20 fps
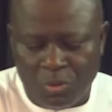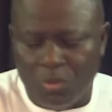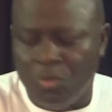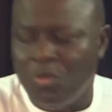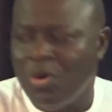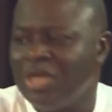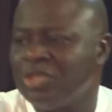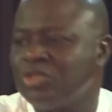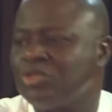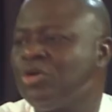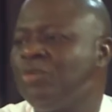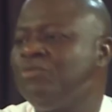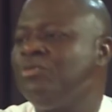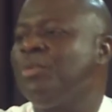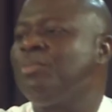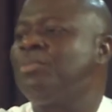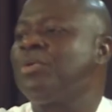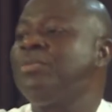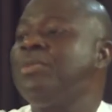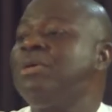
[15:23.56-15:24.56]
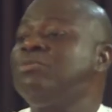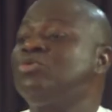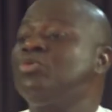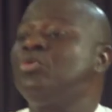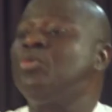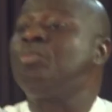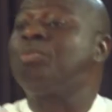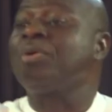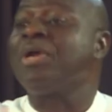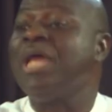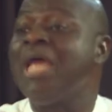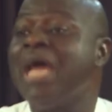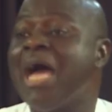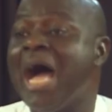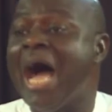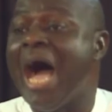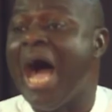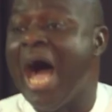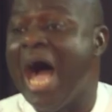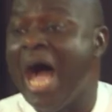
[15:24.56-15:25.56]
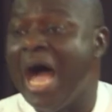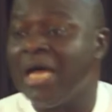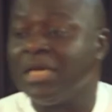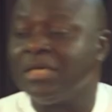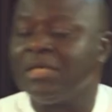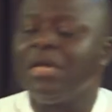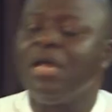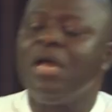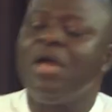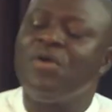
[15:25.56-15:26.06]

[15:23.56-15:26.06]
Go and solve your problem through prayer and